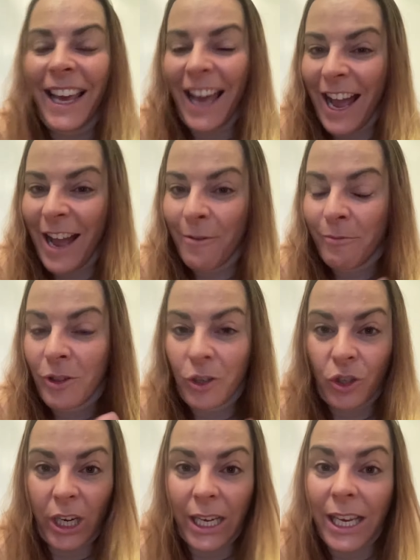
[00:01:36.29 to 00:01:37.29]
The
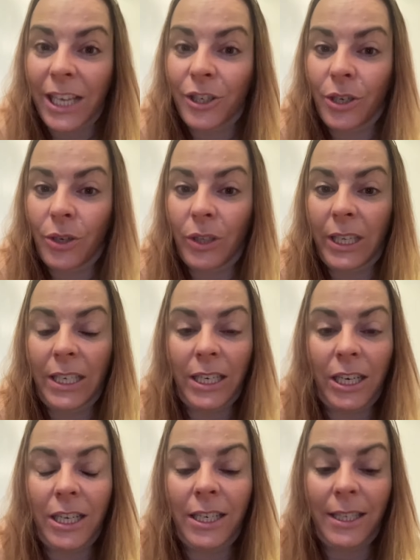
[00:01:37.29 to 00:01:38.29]
drinking 2
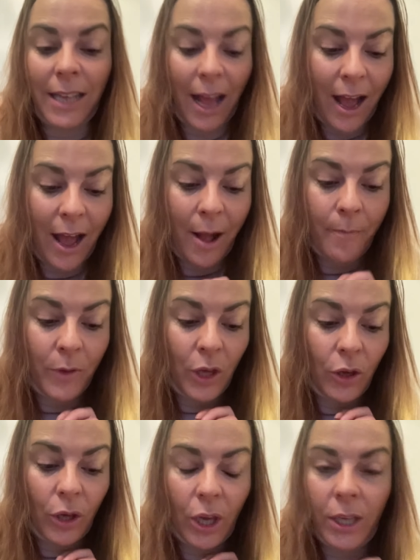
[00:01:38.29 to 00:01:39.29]
liters,
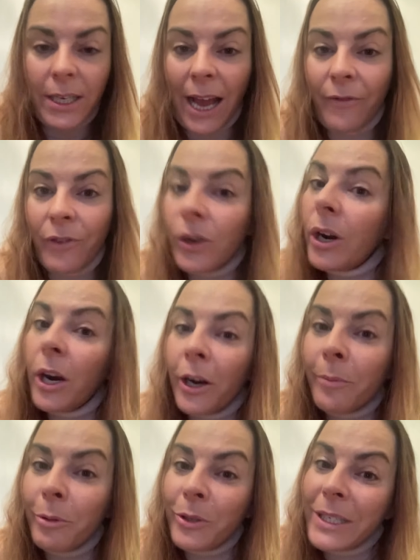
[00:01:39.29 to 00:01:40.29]
you could have your
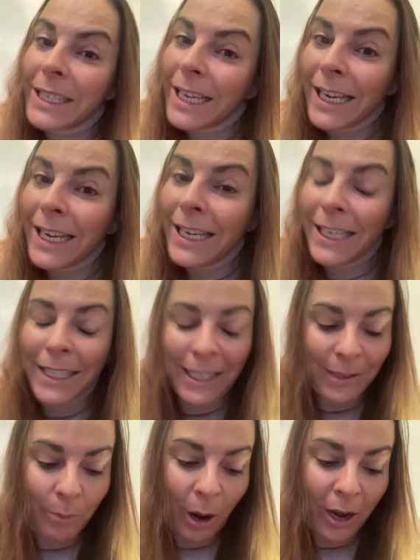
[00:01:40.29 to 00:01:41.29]
herbal teas as
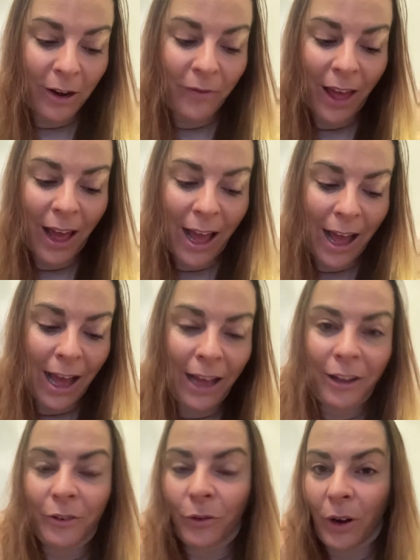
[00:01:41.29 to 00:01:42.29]
part of that.
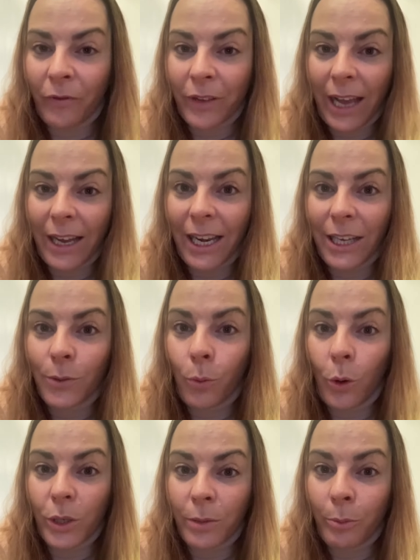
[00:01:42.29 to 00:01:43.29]
And we'll have to get a nice
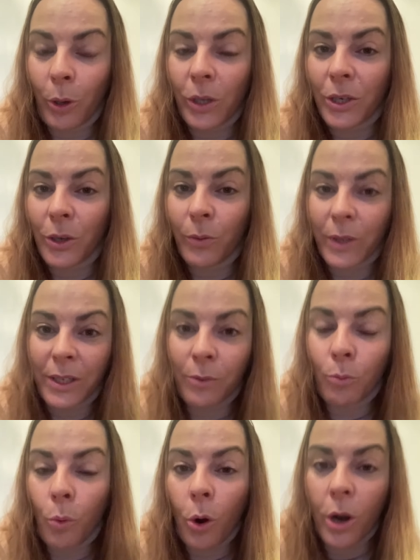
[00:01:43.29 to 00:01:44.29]
water bottle with
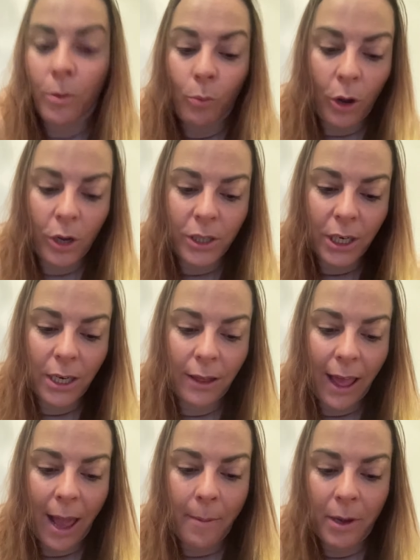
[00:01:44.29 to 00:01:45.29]
some warm water and
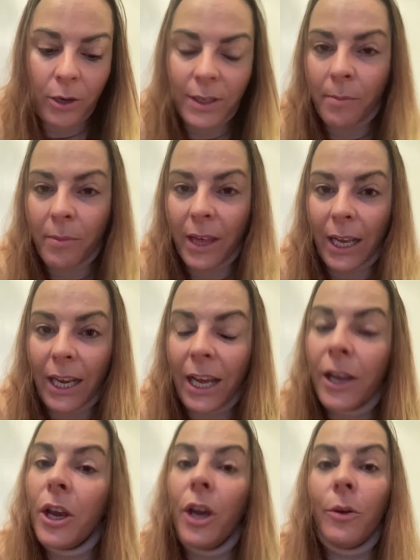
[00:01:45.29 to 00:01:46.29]
lemon or something in it,
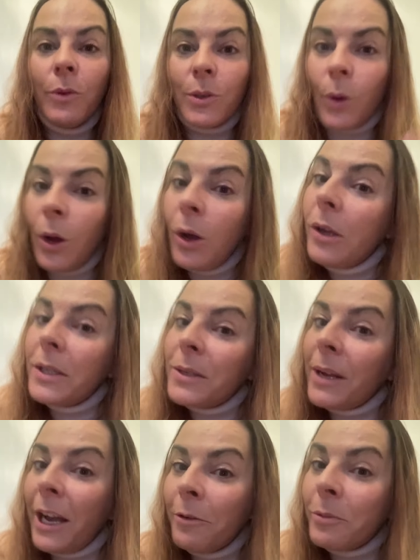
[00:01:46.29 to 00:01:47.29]
which will also
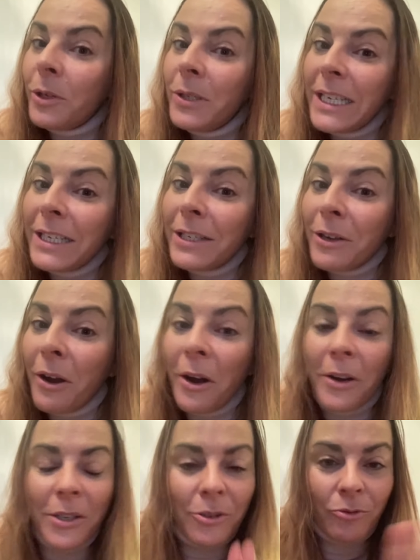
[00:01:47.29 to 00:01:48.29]
help you
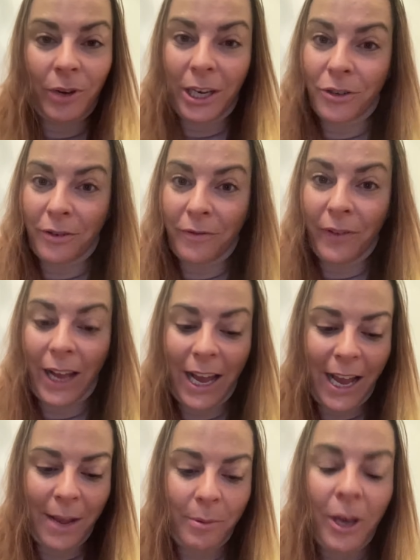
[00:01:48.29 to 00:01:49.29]
detox, raise your
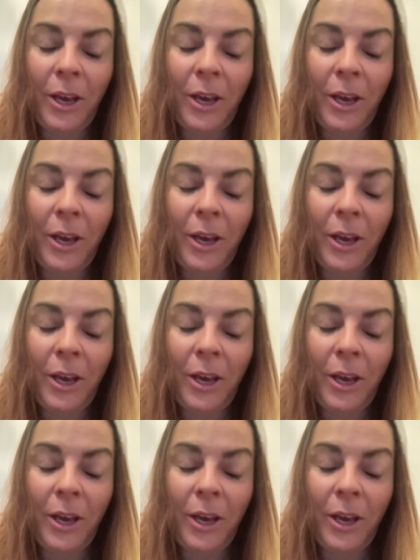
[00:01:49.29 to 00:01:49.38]
vibe.